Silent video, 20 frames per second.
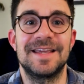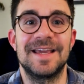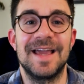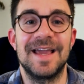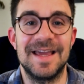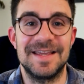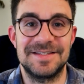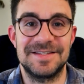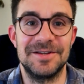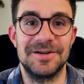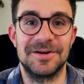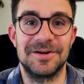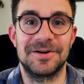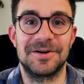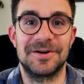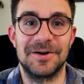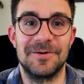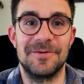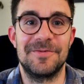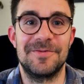SEO
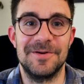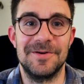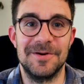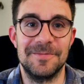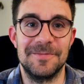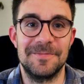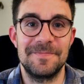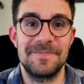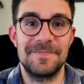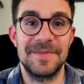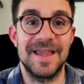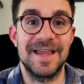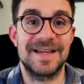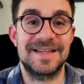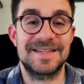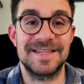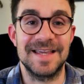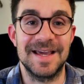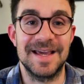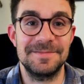growth loop.
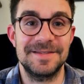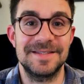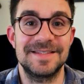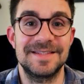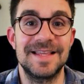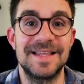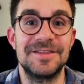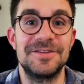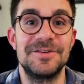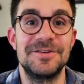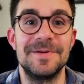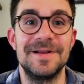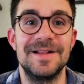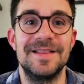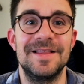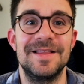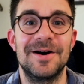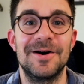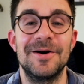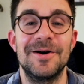Except that you
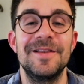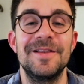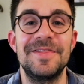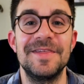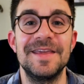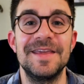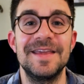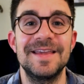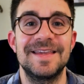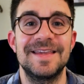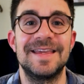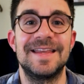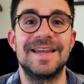build the whole thing in